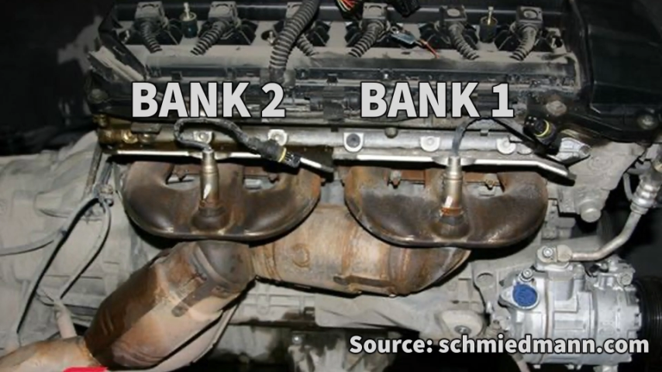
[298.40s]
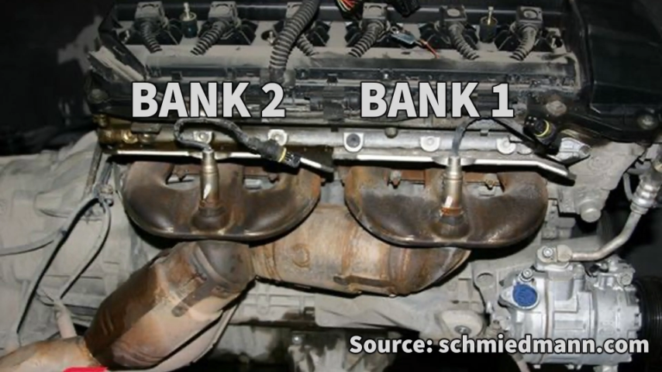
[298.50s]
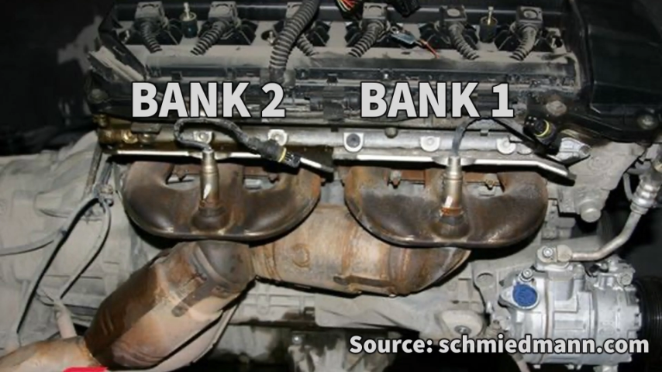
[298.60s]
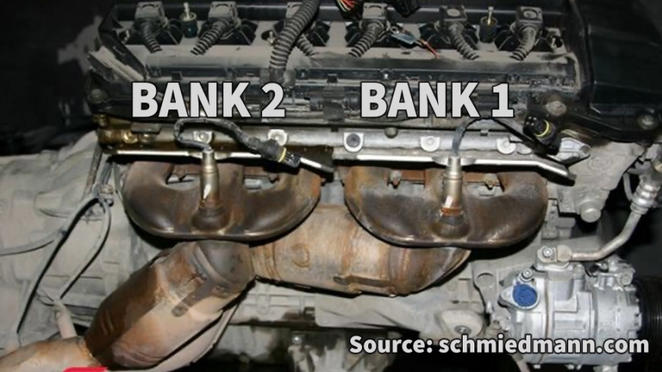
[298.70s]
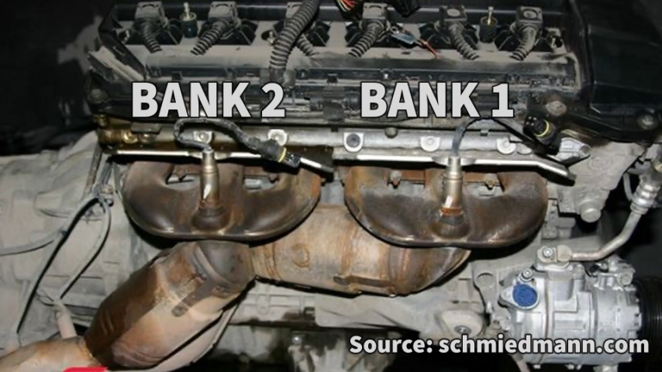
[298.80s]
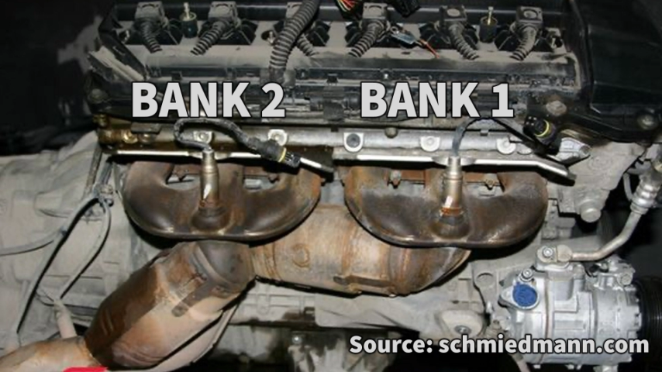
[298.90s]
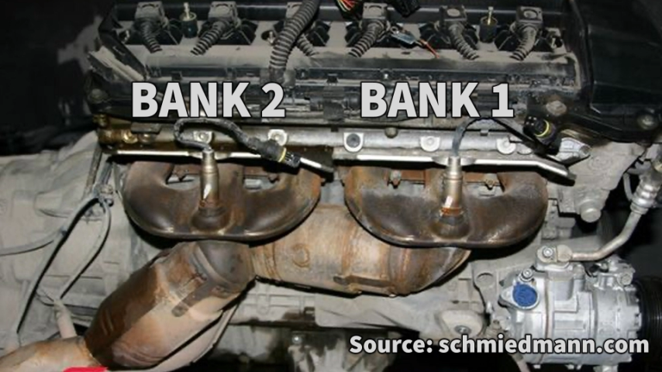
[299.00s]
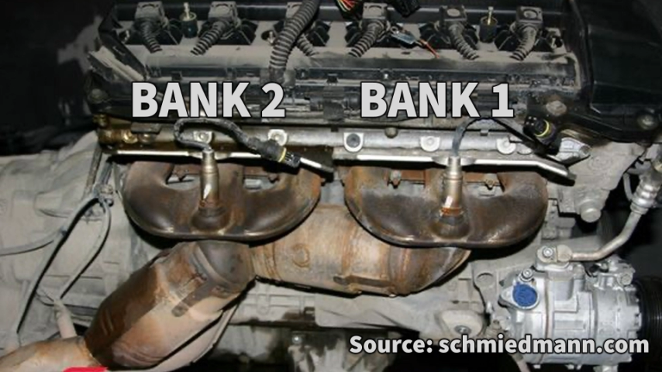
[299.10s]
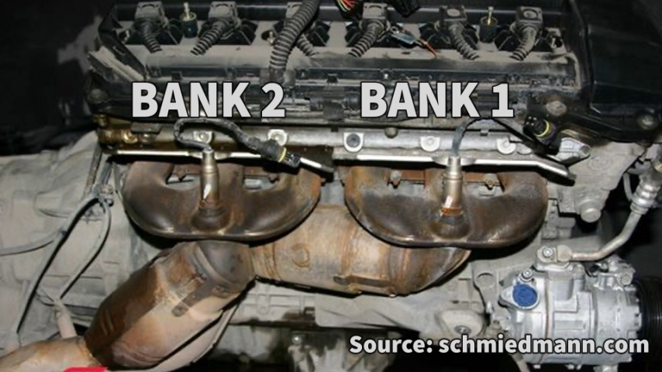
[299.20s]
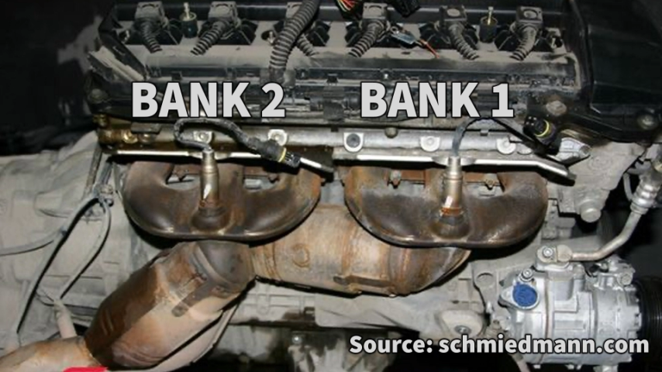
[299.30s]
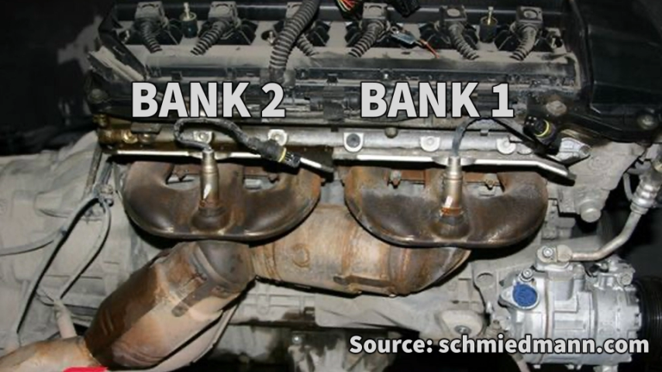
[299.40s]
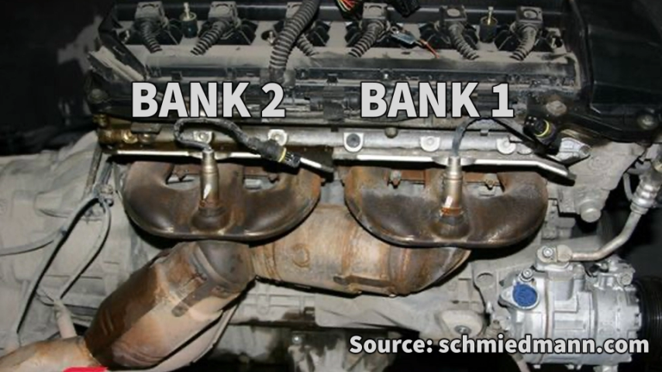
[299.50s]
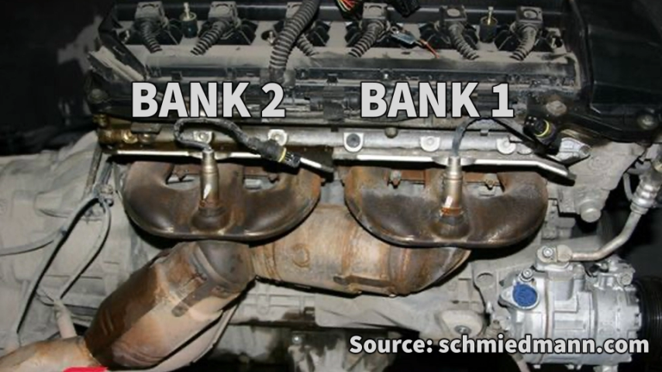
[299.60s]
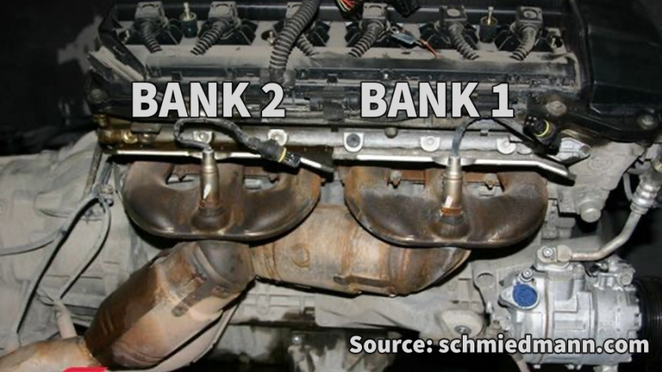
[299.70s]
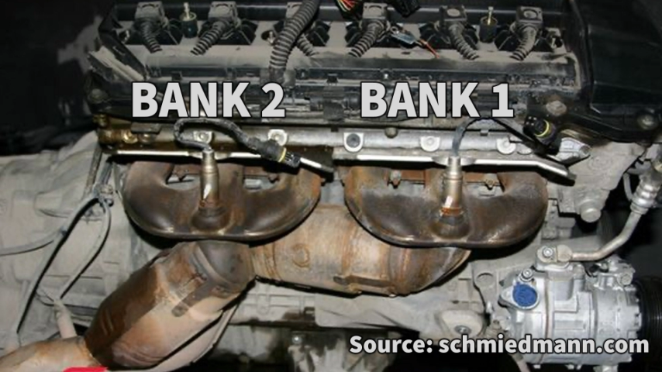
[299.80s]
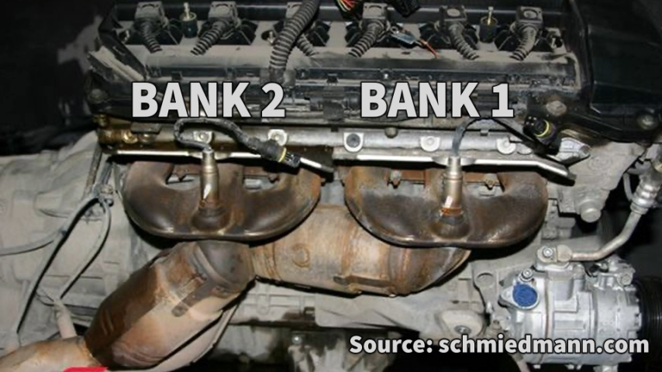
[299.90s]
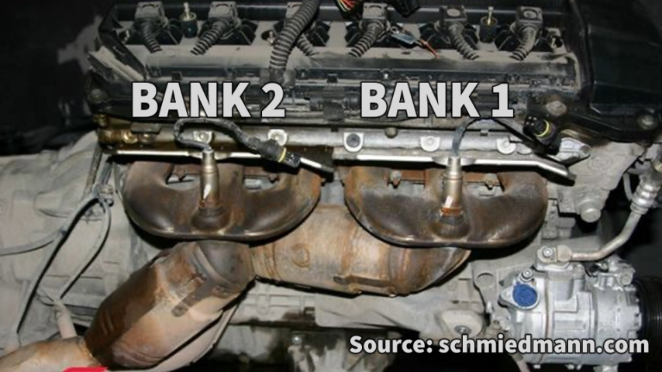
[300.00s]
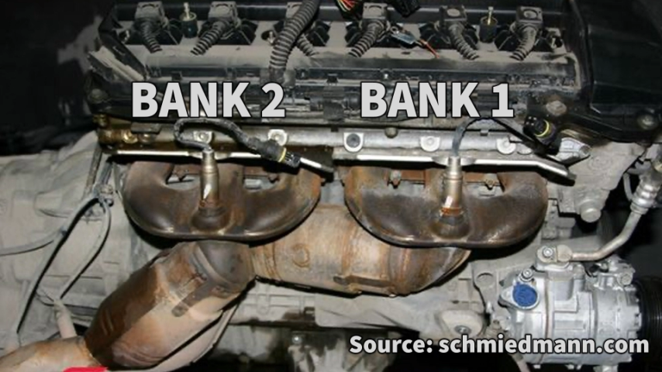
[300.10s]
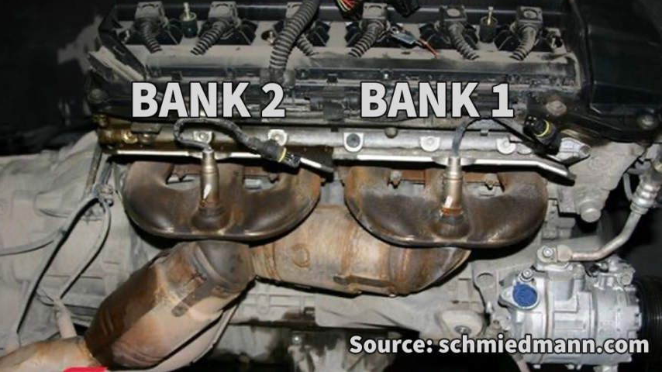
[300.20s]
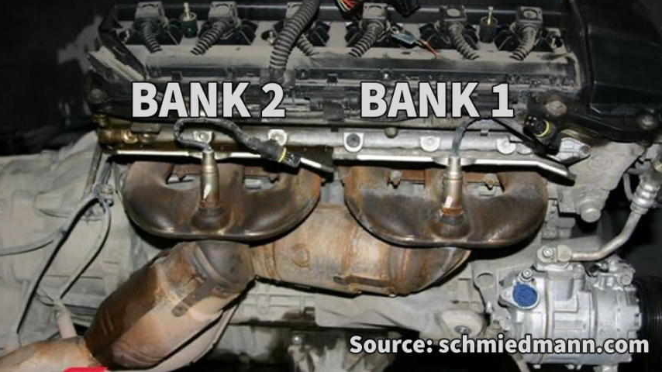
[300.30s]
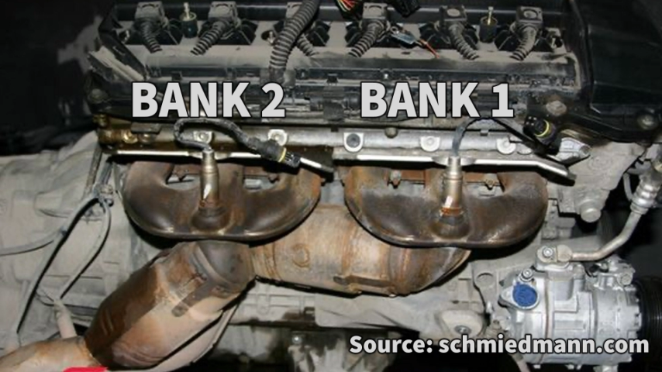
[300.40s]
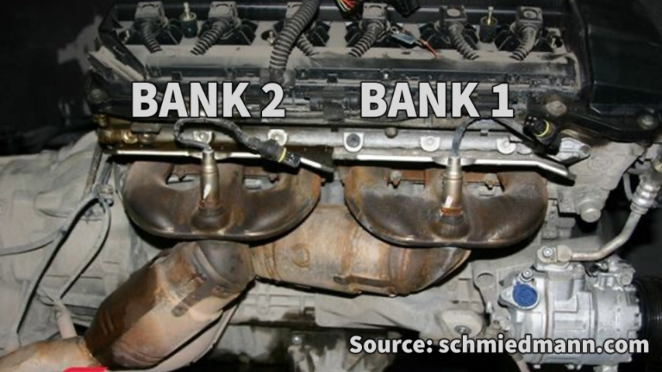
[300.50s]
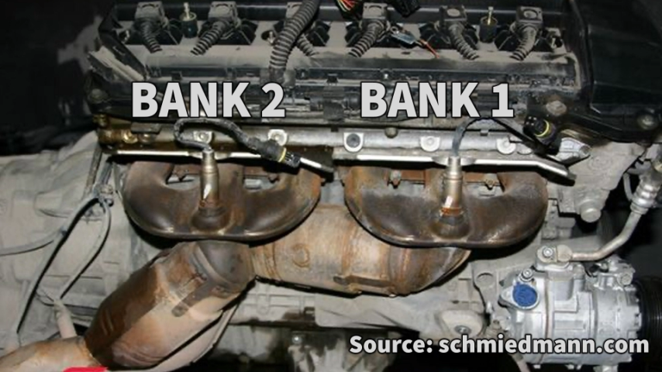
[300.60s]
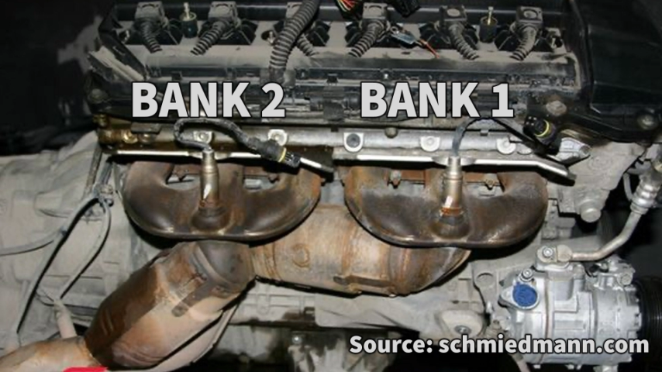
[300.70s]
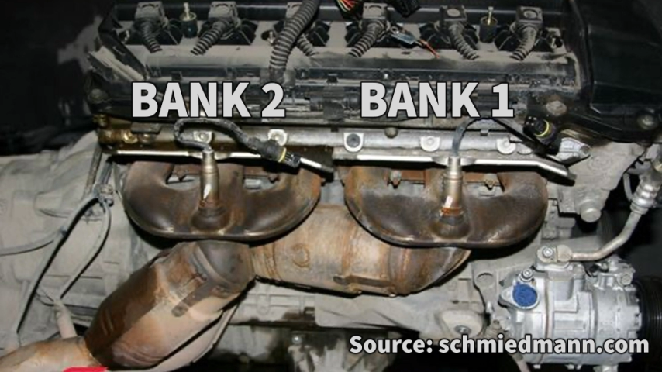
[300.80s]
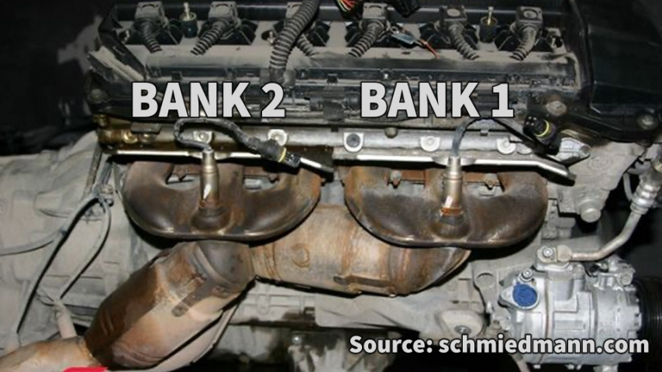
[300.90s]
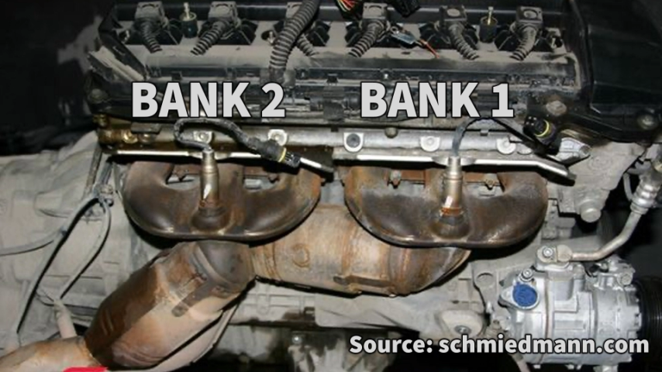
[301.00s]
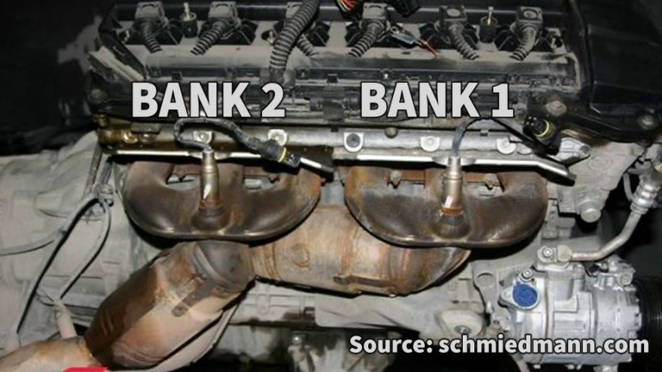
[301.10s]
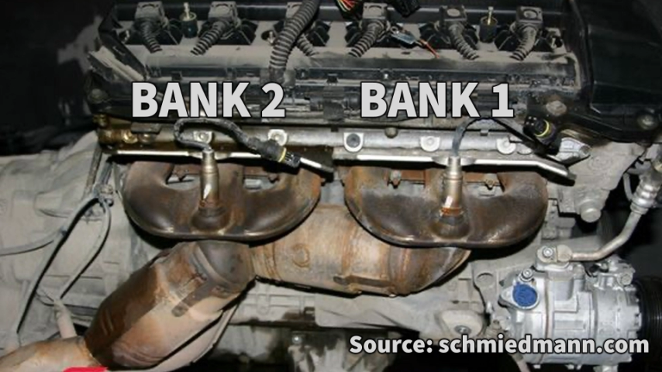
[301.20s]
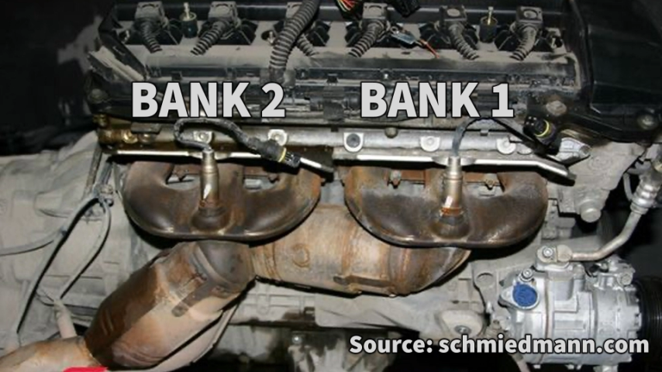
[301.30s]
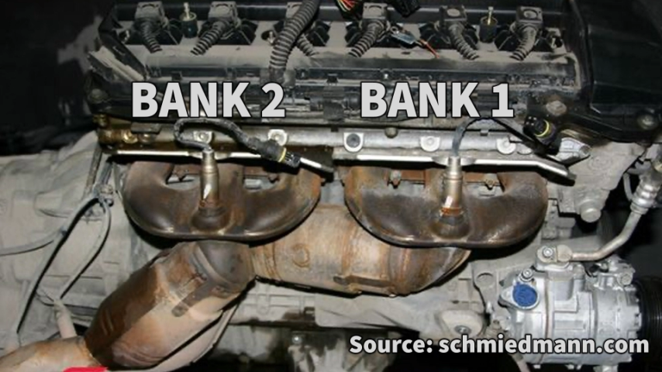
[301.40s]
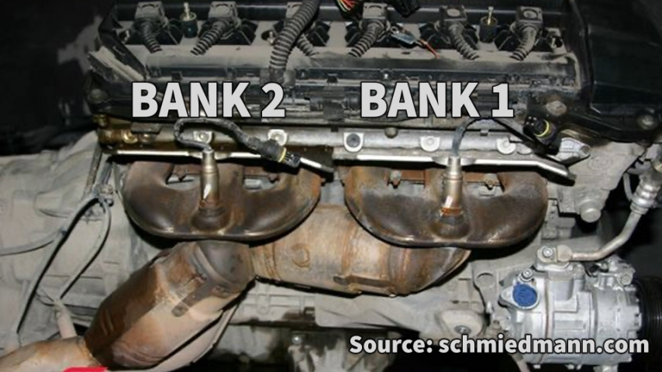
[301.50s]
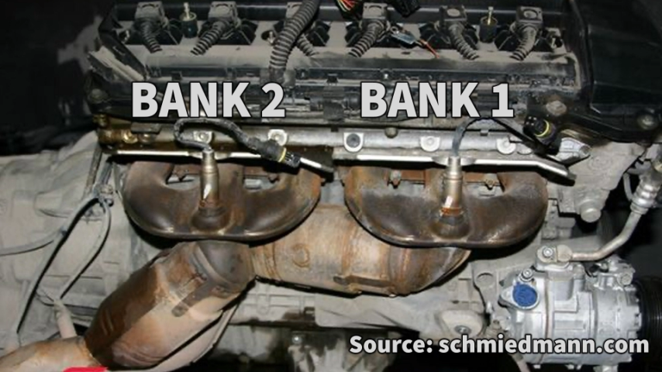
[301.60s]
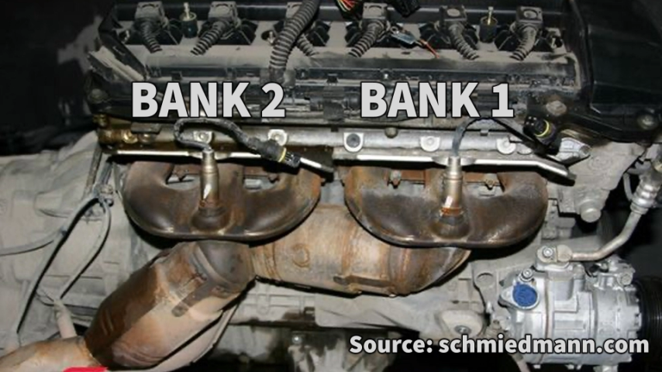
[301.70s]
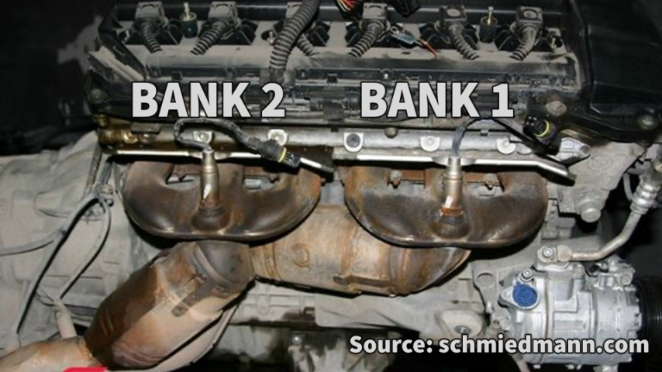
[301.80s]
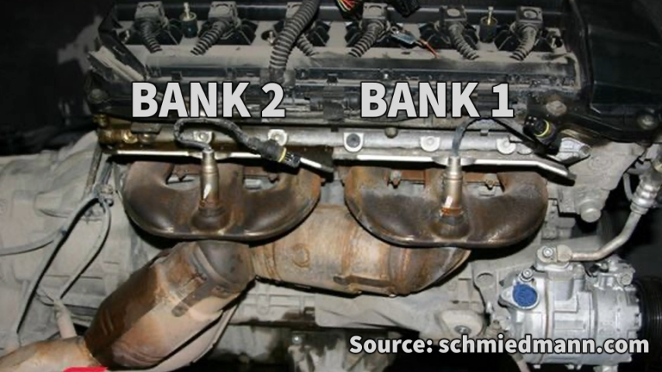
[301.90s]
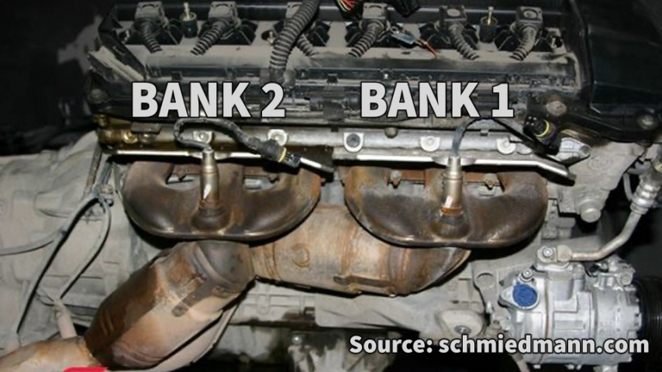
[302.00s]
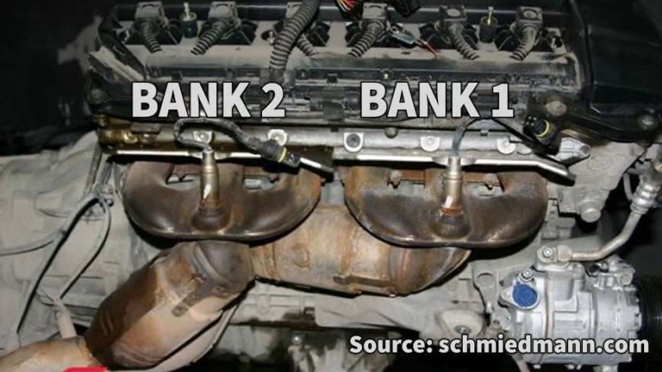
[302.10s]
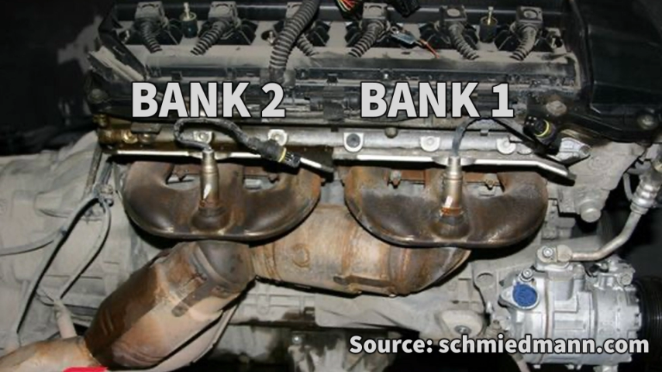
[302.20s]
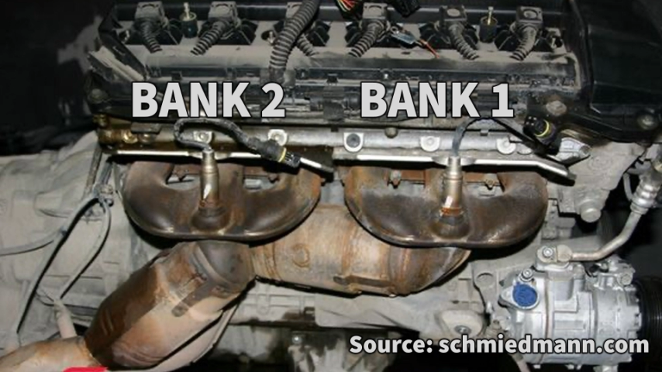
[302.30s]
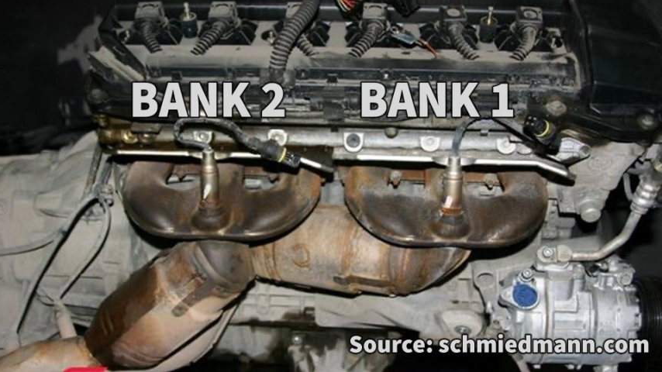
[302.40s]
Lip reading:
(no speaker visible)